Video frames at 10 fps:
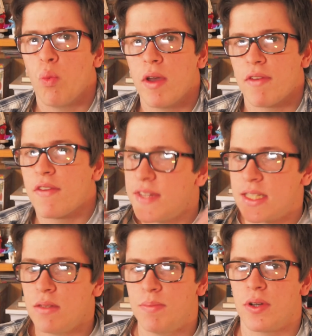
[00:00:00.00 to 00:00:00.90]
With a
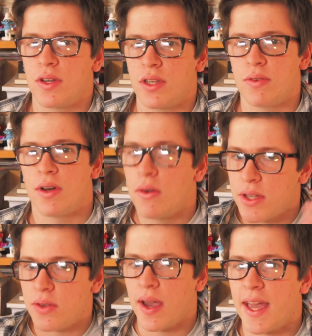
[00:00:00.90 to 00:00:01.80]
physical book, you can hold it
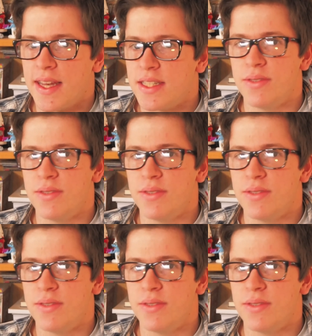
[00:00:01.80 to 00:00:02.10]
in your hands,